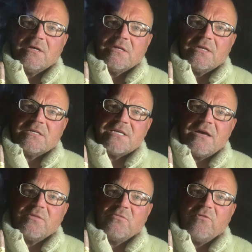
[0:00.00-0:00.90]
Now
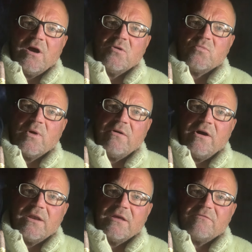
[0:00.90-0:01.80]
down the road where I
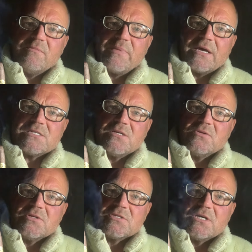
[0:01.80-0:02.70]
live in Bexhill,
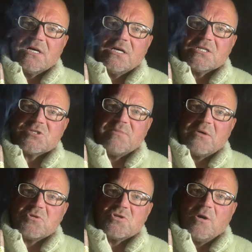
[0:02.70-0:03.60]
there's a
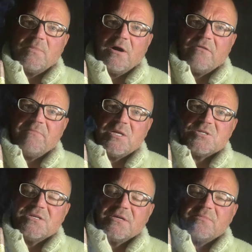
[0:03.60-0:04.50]
smoke shop. I have
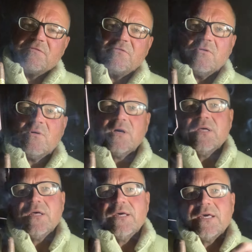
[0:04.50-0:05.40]
mentioned it before.
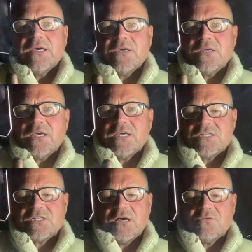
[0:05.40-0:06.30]
He
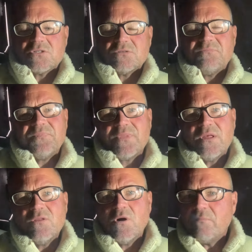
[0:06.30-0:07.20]
sells
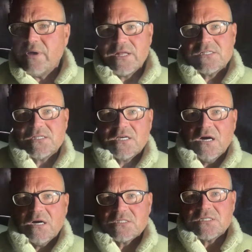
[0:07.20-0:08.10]
not many
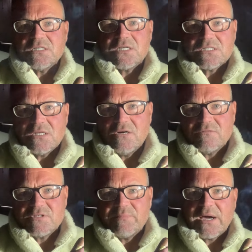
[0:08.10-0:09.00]
cigars. He does a lot of
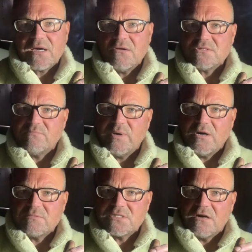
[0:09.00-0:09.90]
tobaccos and
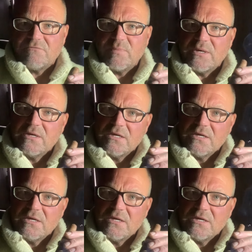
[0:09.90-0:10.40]
pipe stuff, but